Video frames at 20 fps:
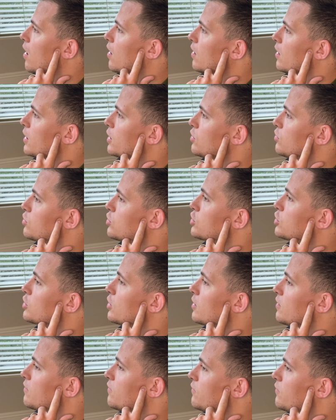and you
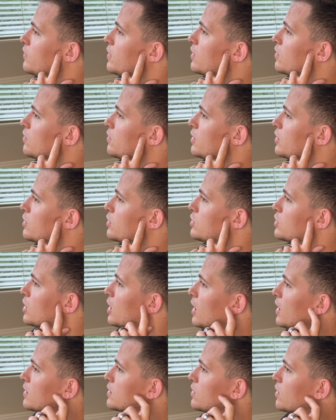should feel your jaw
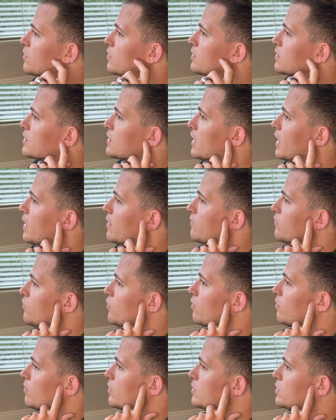start to slide
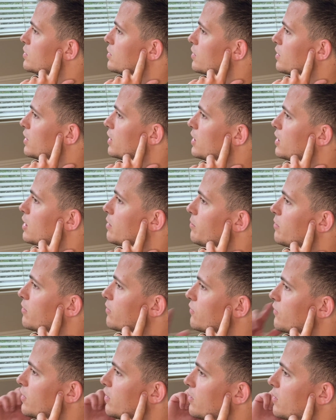forward. So you're going to keep your
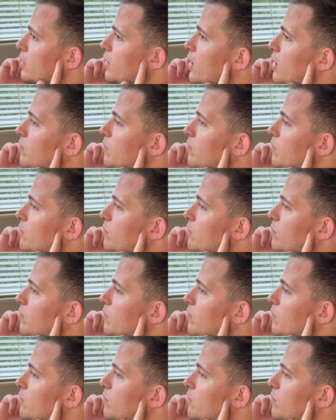finger there on